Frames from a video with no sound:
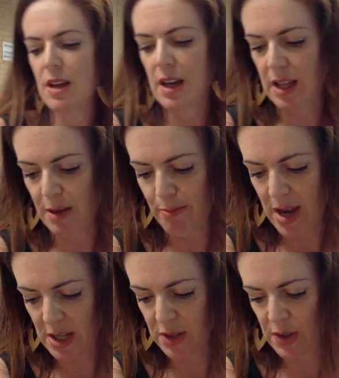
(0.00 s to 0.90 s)
And I
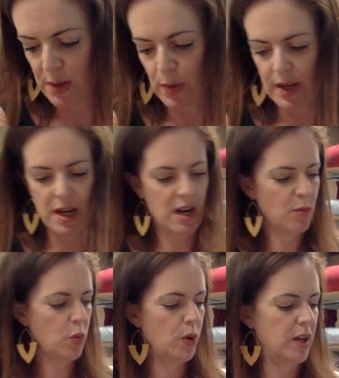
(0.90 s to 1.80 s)
matched this one up
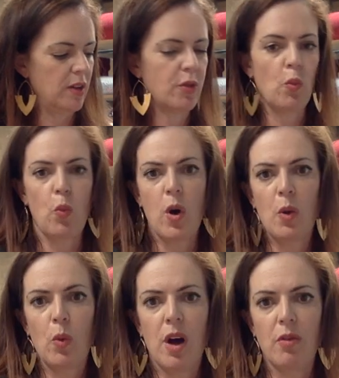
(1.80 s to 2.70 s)
with
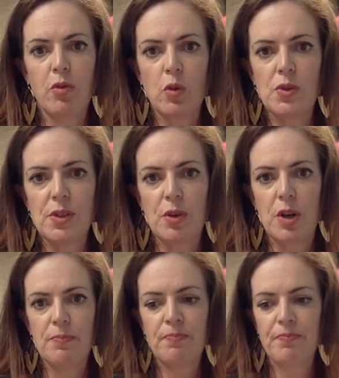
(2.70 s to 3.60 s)
1140.